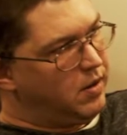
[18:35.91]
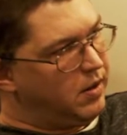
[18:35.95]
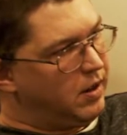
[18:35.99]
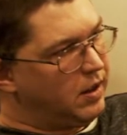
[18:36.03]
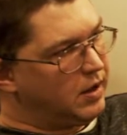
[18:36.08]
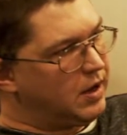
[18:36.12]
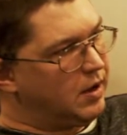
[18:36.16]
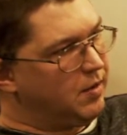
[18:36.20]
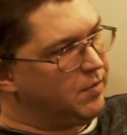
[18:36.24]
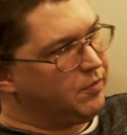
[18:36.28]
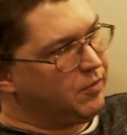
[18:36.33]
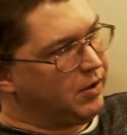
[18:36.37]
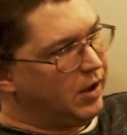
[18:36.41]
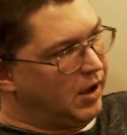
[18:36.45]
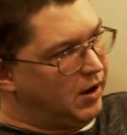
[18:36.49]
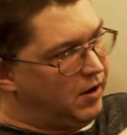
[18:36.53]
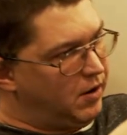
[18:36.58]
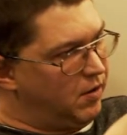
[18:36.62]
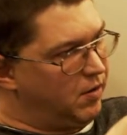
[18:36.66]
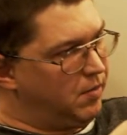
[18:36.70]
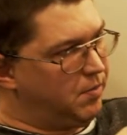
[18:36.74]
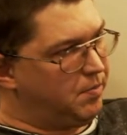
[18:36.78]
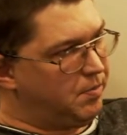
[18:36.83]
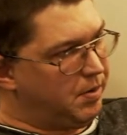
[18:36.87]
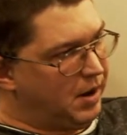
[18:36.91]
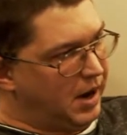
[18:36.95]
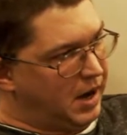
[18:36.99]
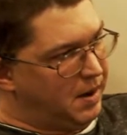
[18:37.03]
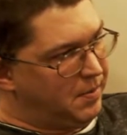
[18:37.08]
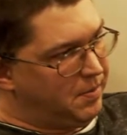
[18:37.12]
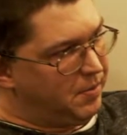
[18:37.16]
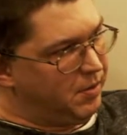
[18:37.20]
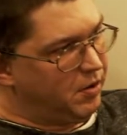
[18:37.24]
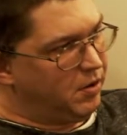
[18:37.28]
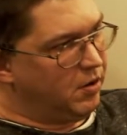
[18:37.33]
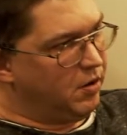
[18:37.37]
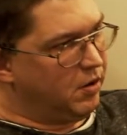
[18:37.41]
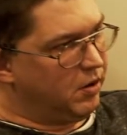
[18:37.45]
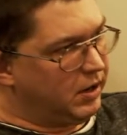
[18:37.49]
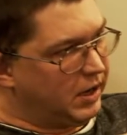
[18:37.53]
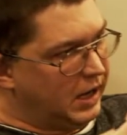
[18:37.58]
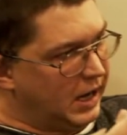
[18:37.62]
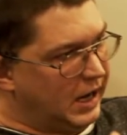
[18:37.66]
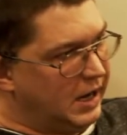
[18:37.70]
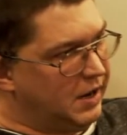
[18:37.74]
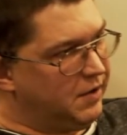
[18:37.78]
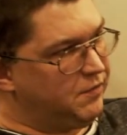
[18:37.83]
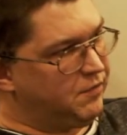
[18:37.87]
that comes out on paper or
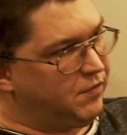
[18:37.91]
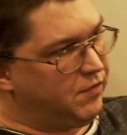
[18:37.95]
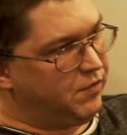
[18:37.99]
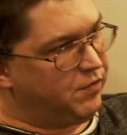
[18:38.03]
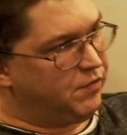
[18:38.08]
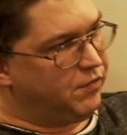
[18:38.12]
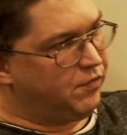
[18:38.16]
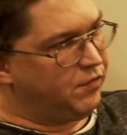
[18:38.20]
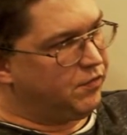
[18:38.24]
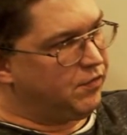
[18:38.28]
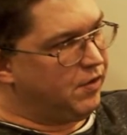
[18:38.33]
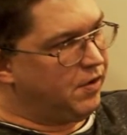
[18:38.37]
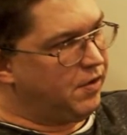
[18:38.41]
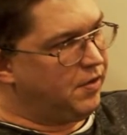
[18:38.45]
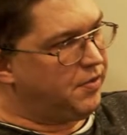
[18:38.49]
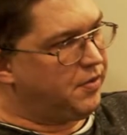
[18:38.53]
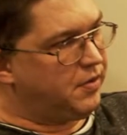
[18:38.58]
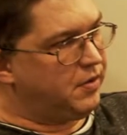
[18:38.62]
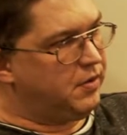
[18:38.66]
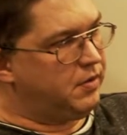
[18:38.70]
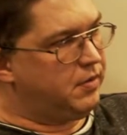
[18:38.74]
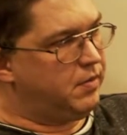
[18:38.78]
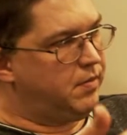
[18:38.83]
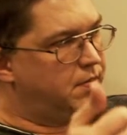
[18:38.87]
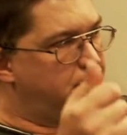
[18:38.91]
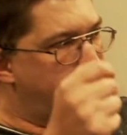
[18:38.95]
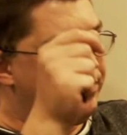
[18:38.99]
canvas or something.